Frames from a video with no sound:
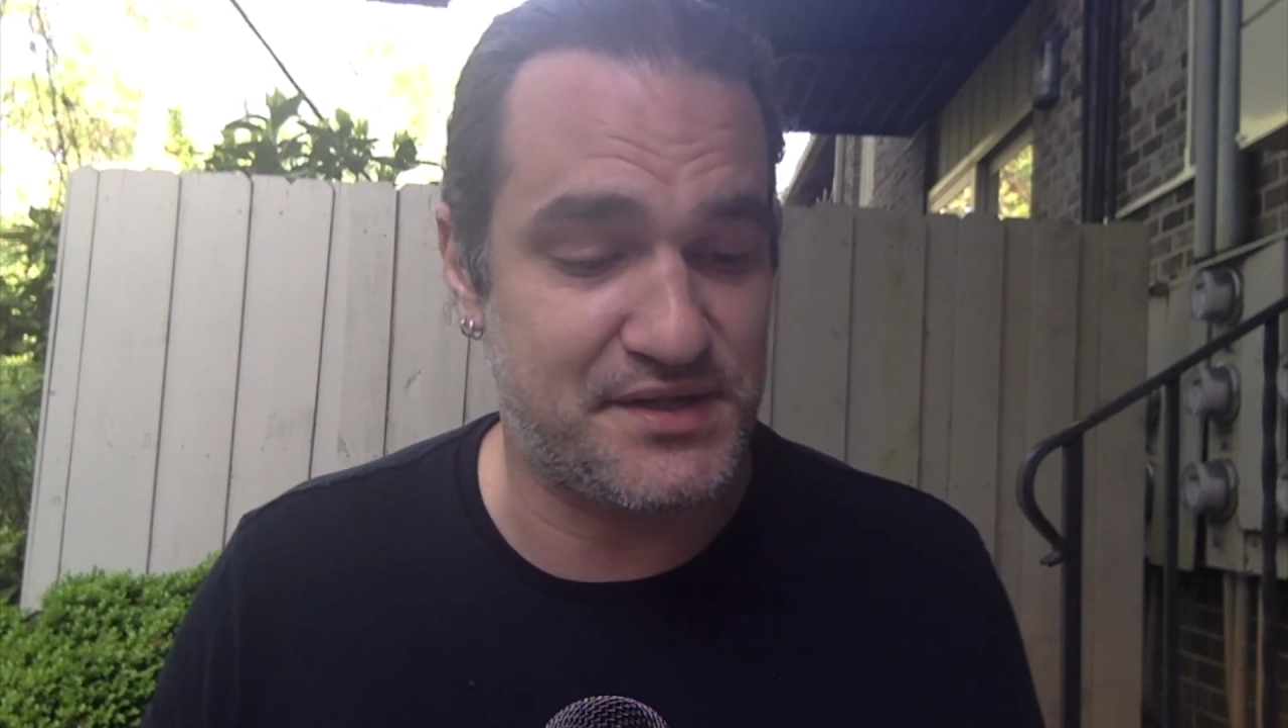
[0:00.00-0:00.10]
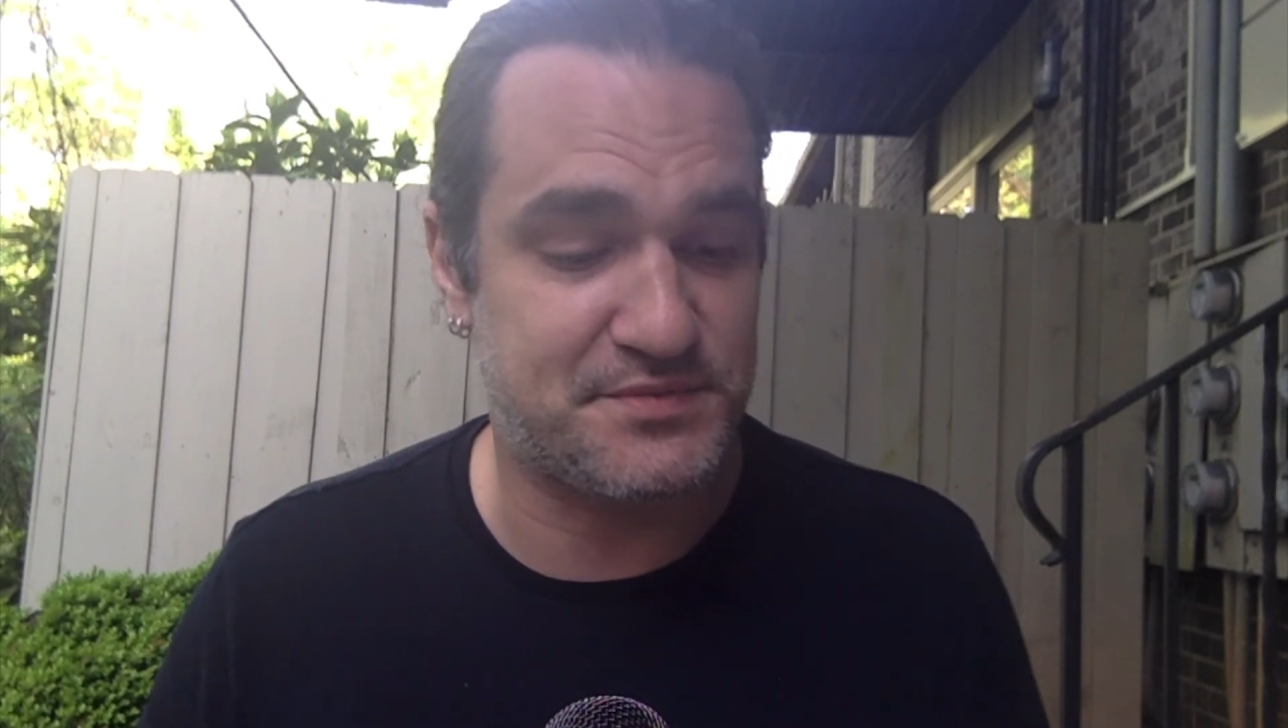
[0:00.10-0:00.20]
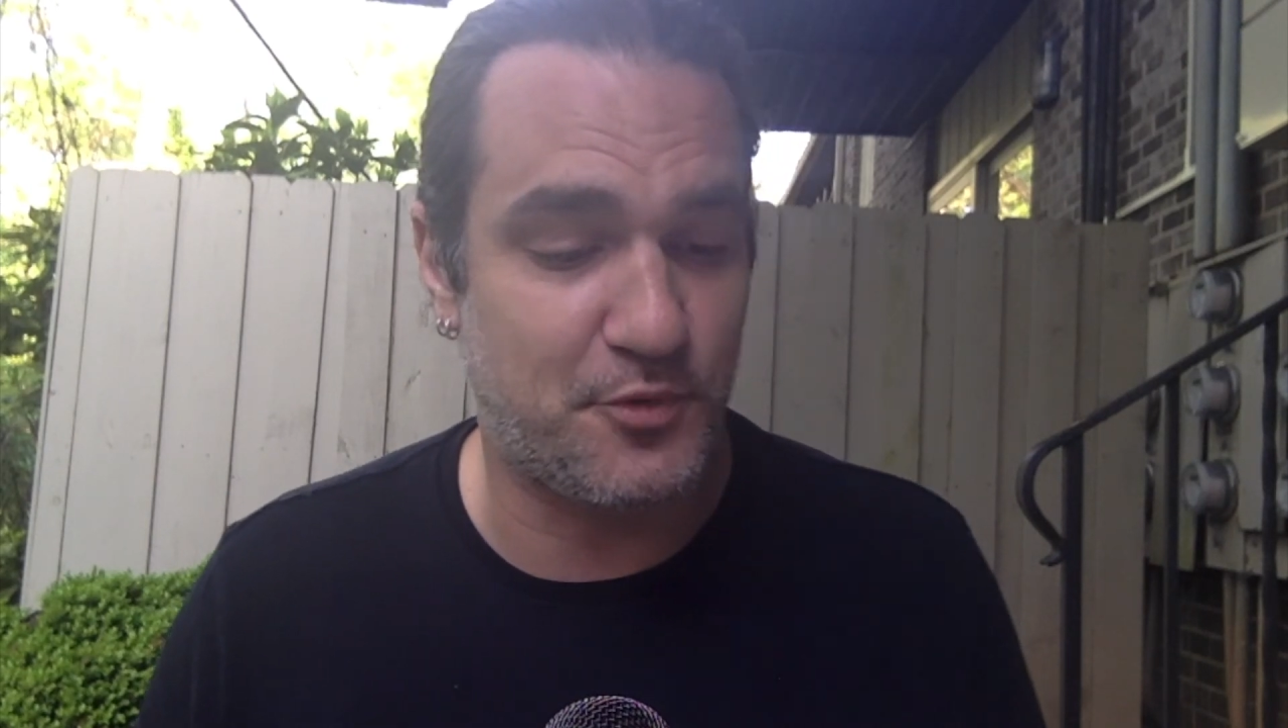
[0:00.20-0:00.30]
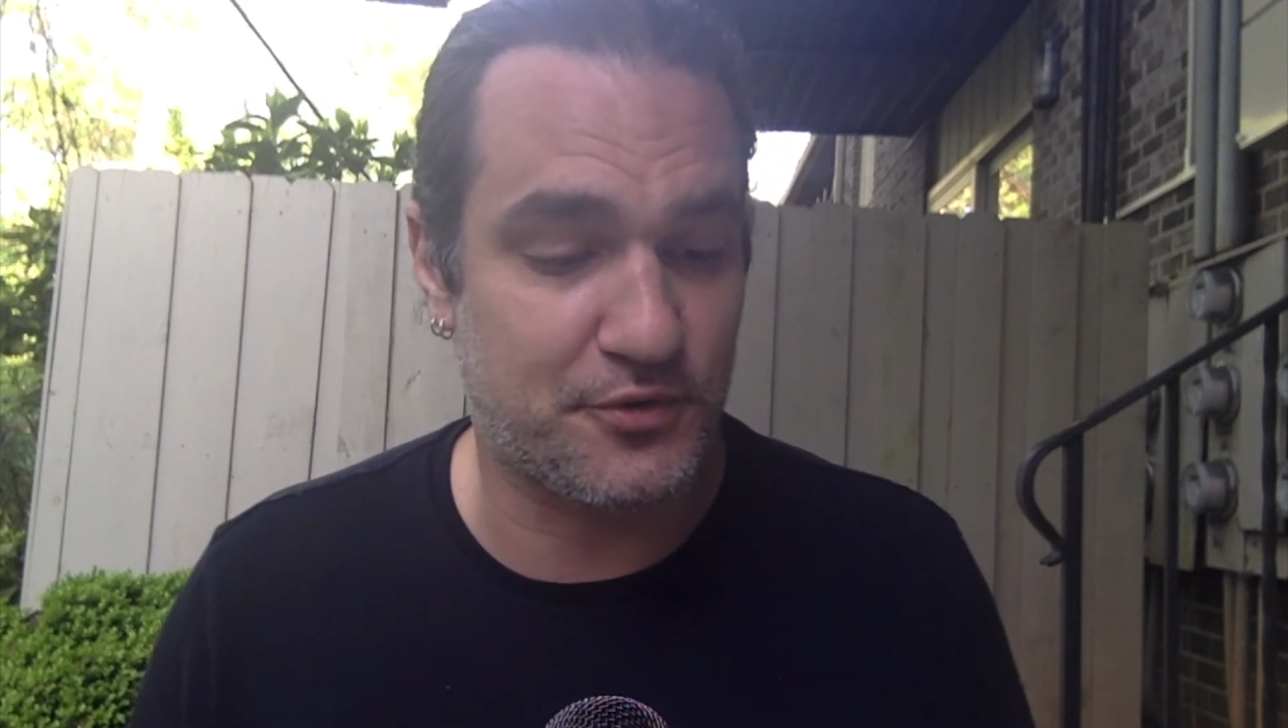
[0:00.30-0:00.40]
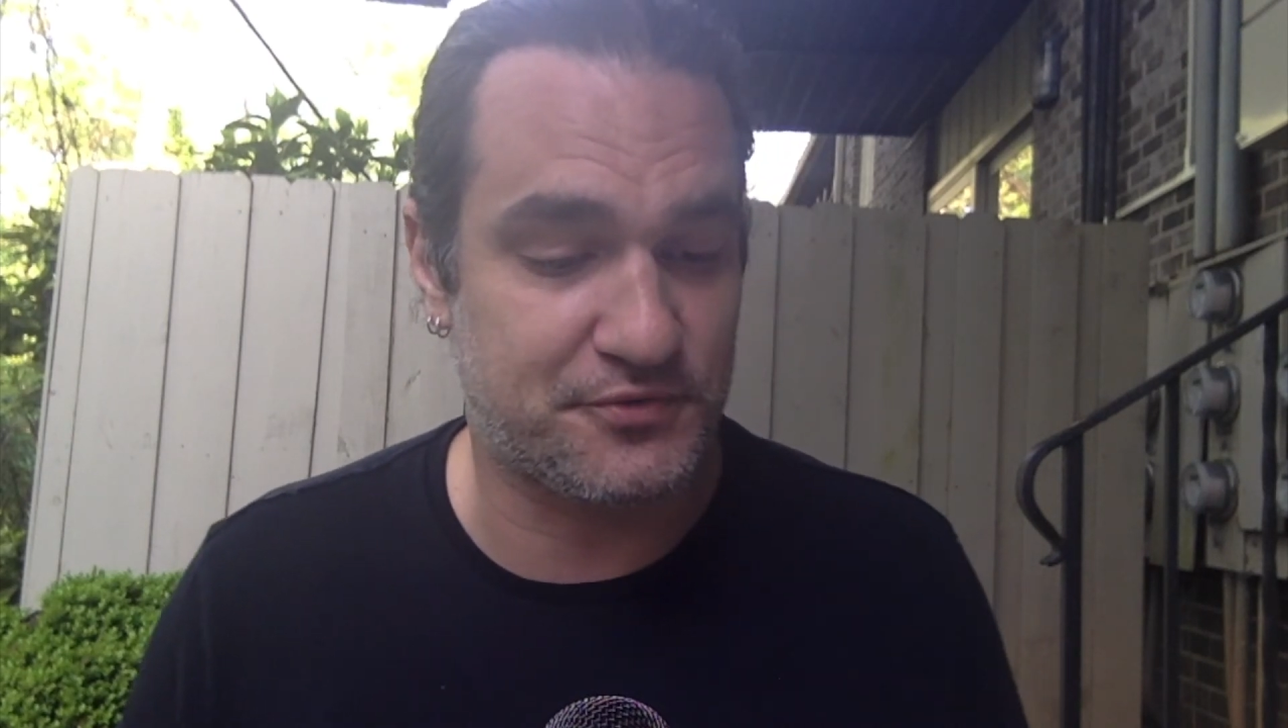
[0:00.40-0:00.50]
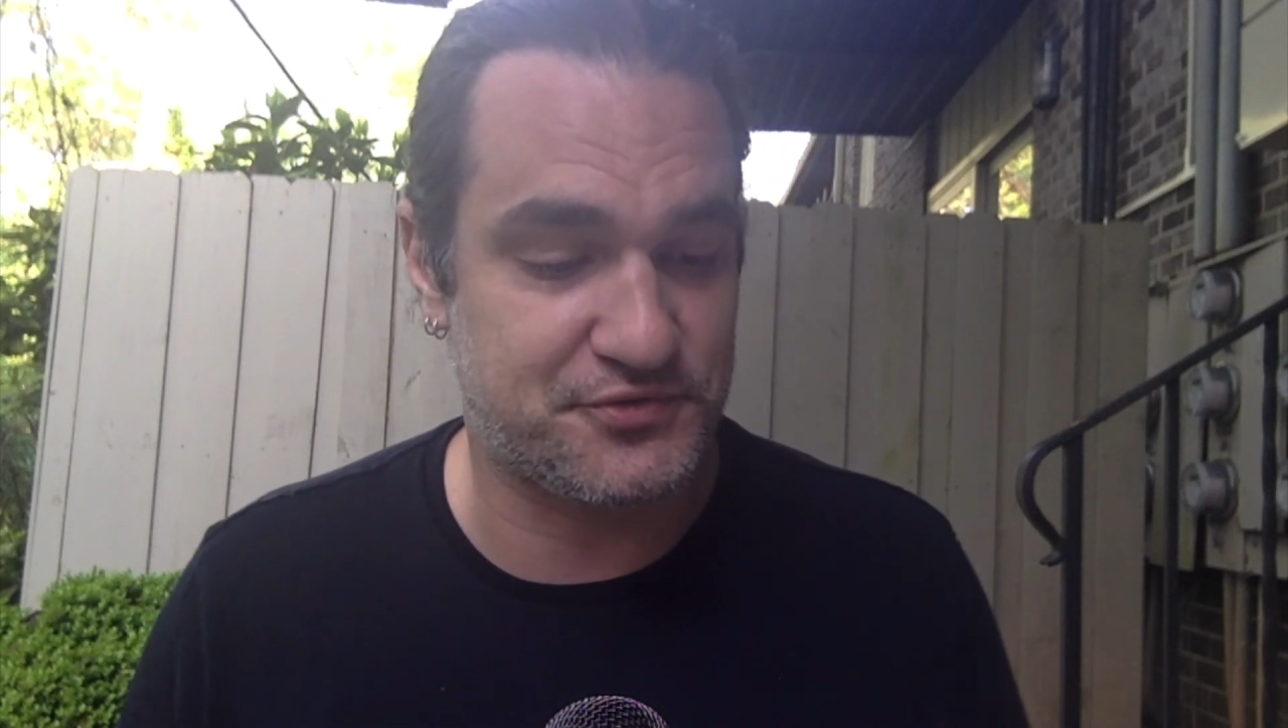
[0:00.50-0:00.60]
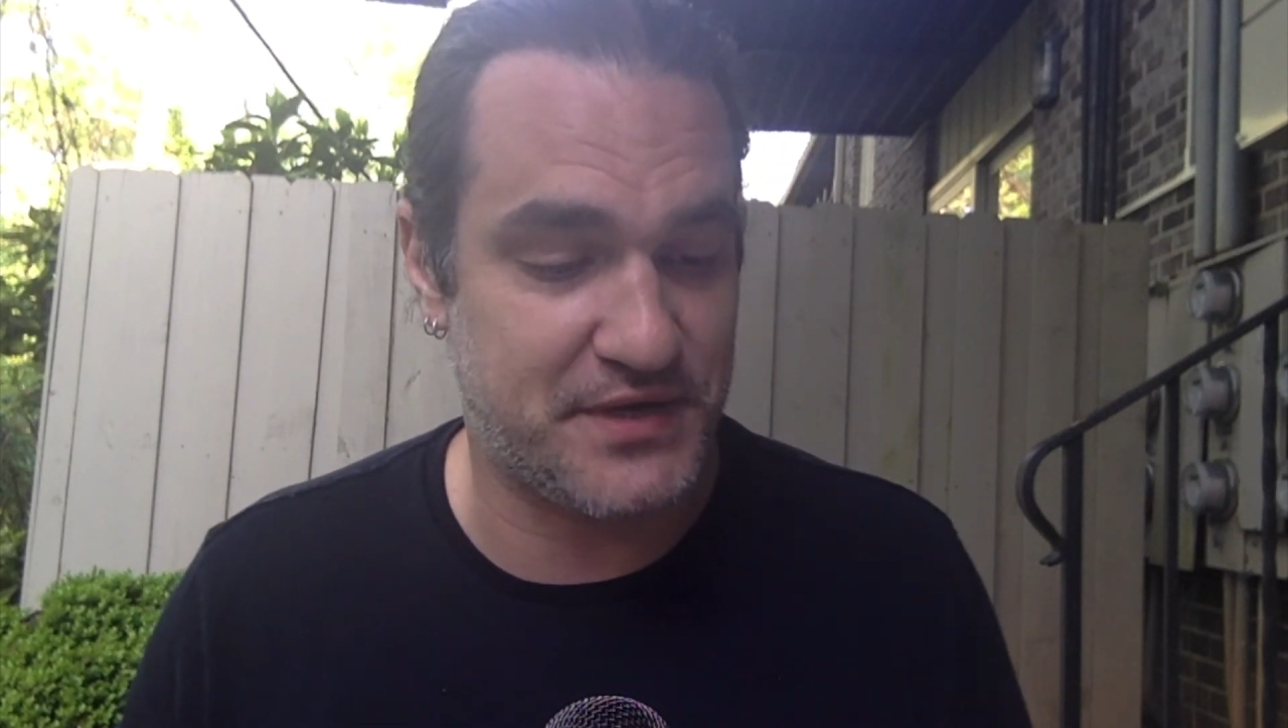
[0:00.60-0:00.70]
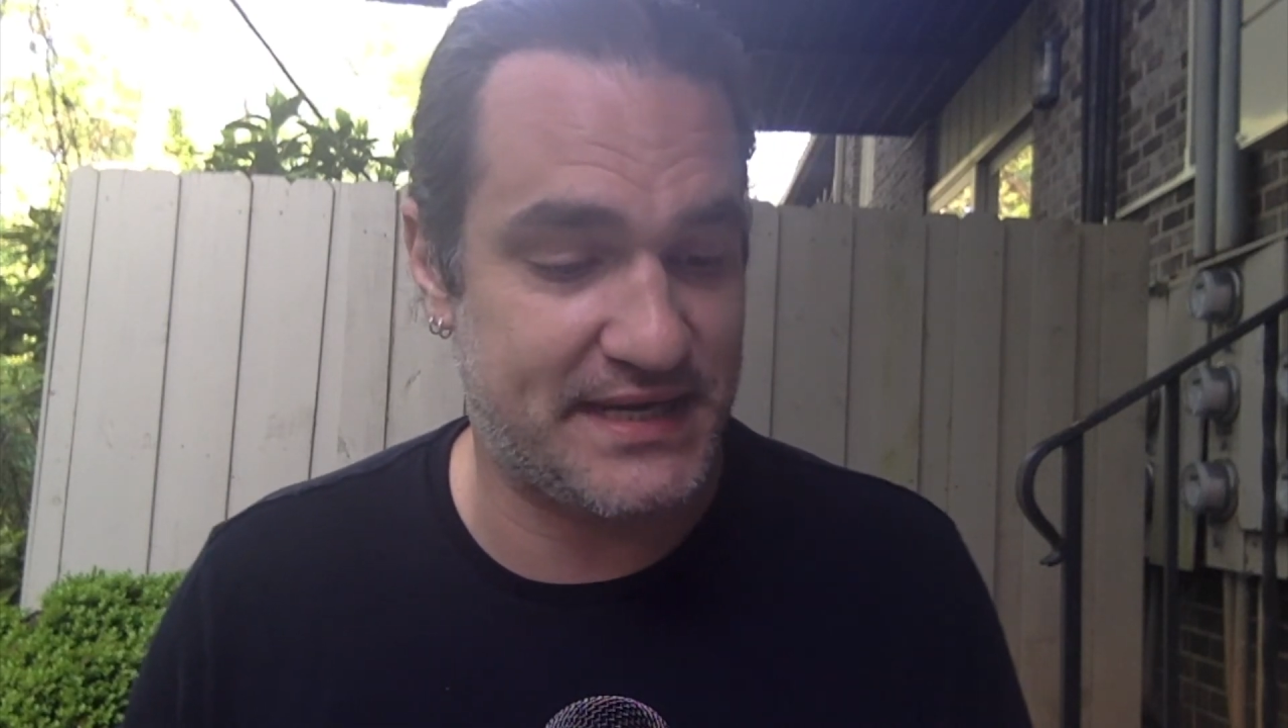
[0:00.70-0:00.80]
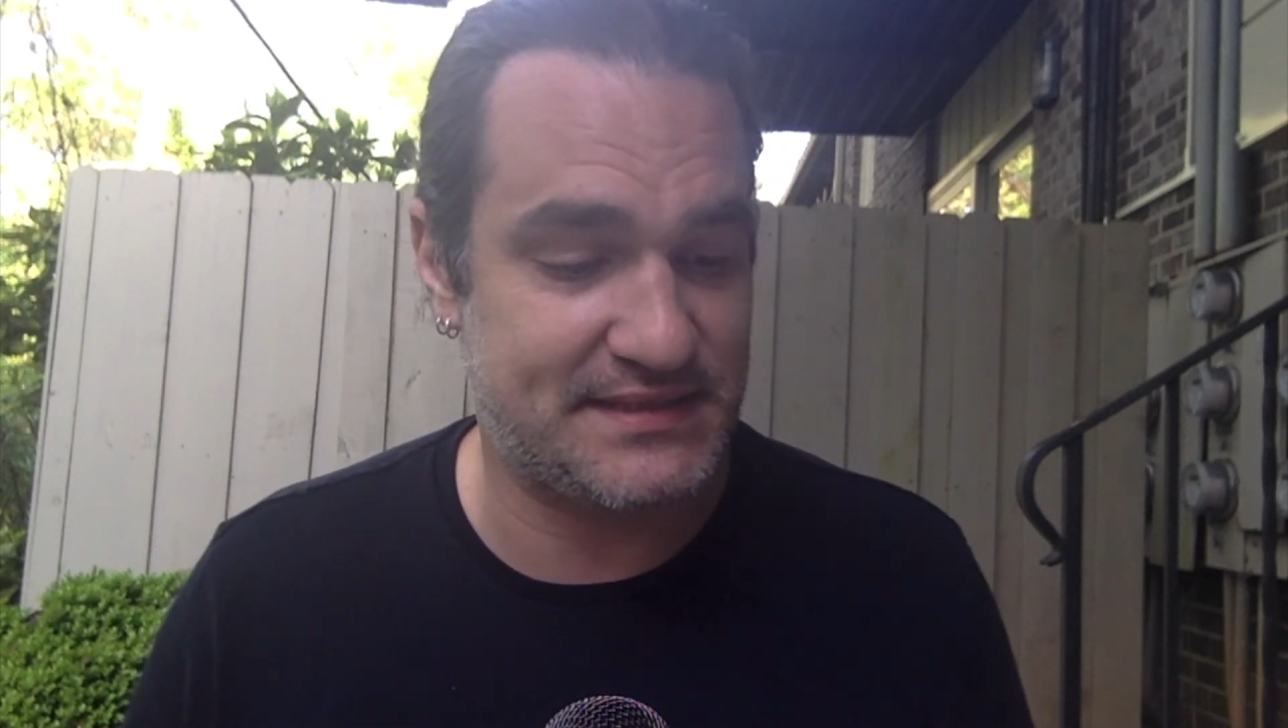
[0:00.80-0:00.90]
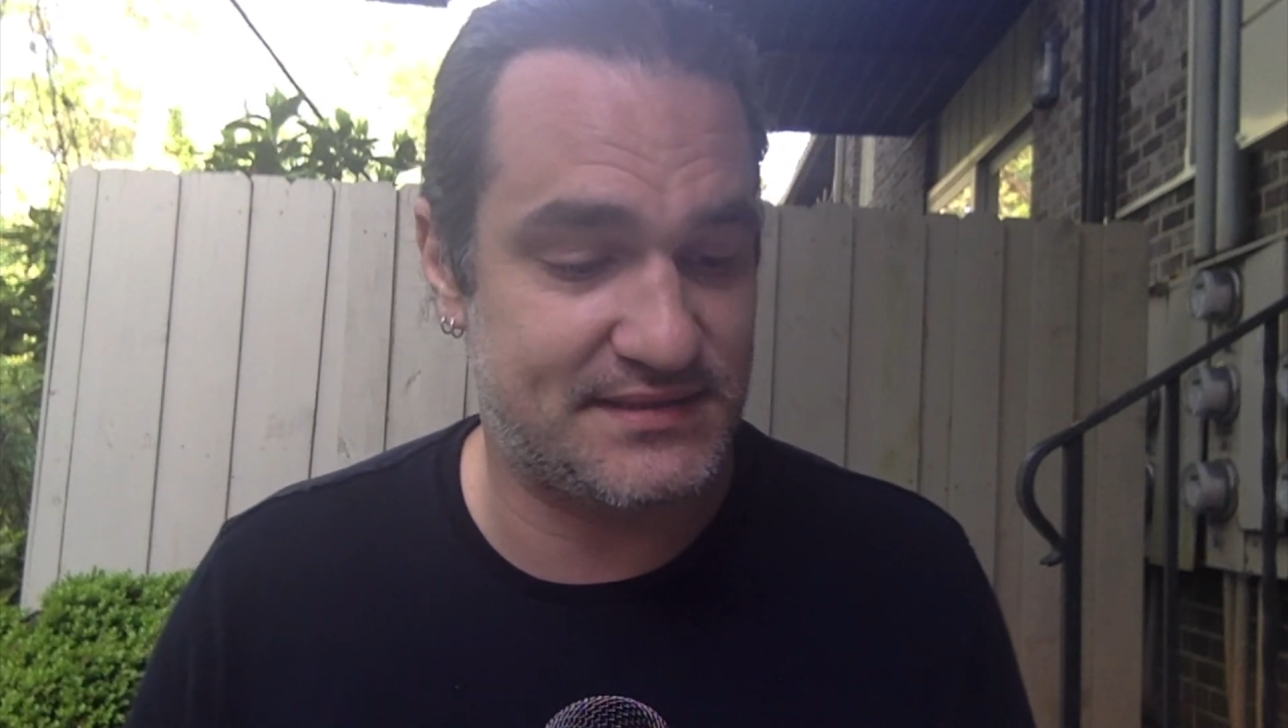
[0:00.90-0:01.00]
its mortal
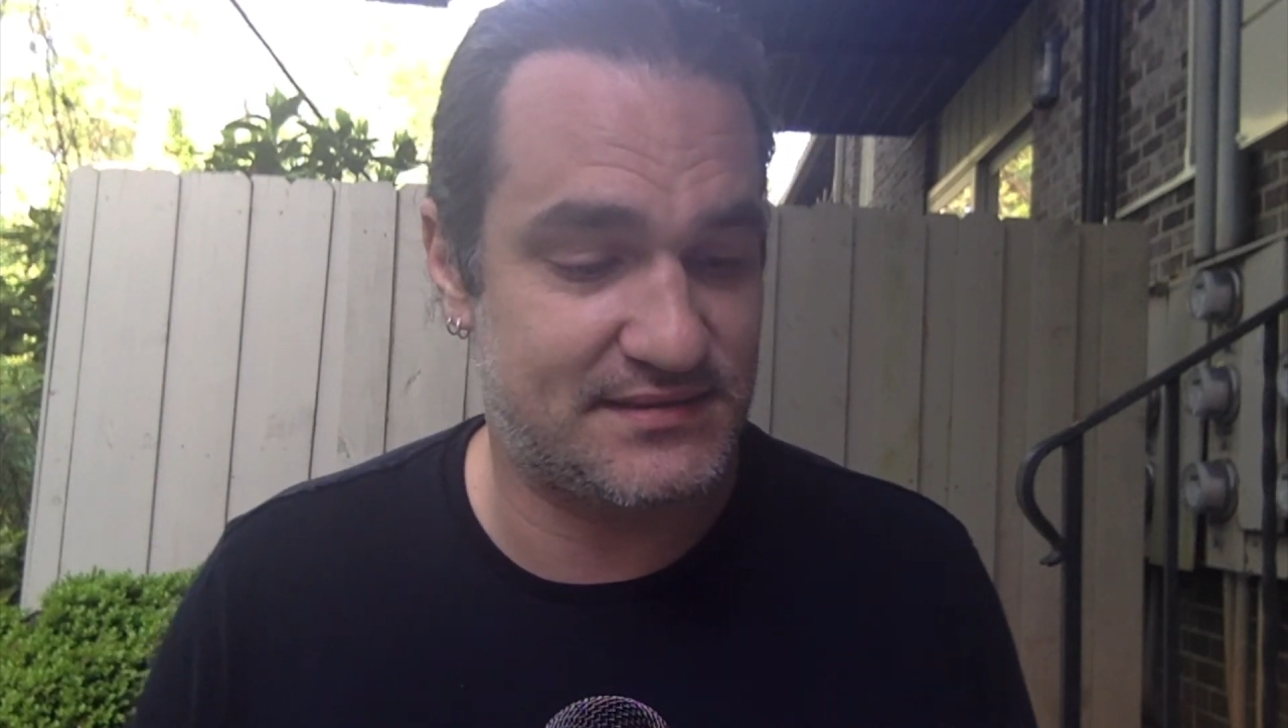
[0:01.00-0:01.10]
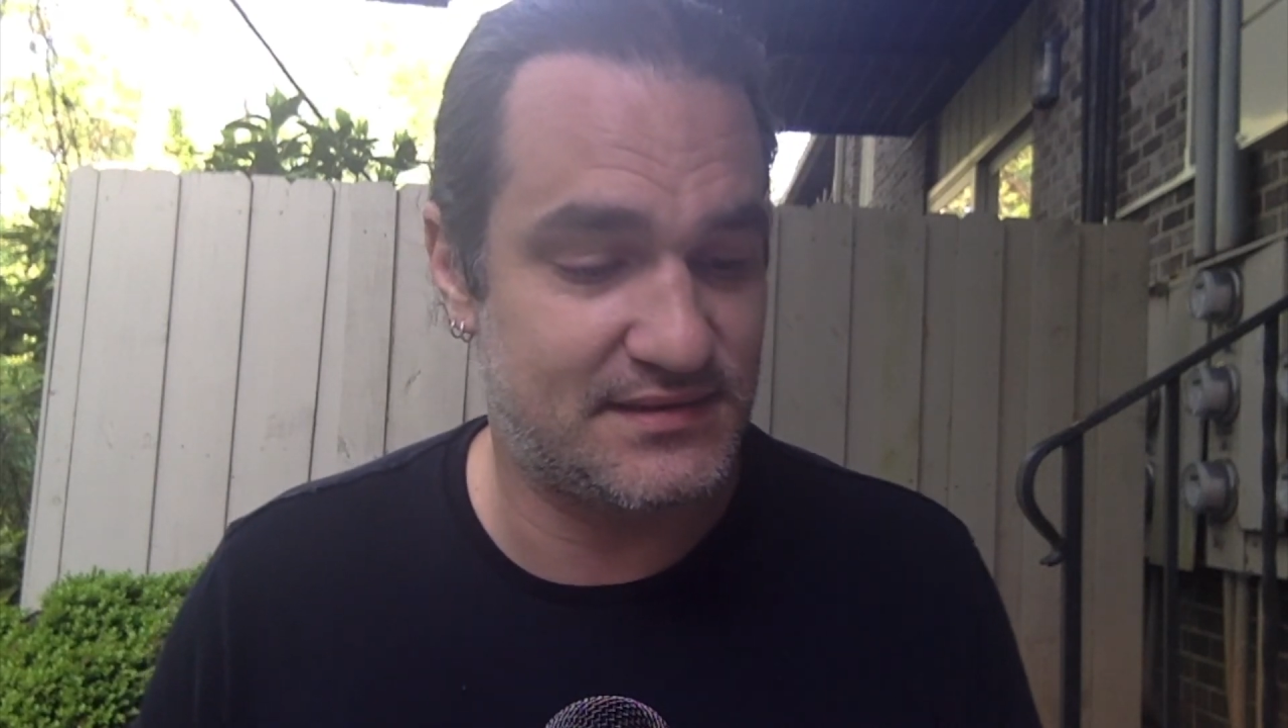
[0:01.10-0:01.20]
dress.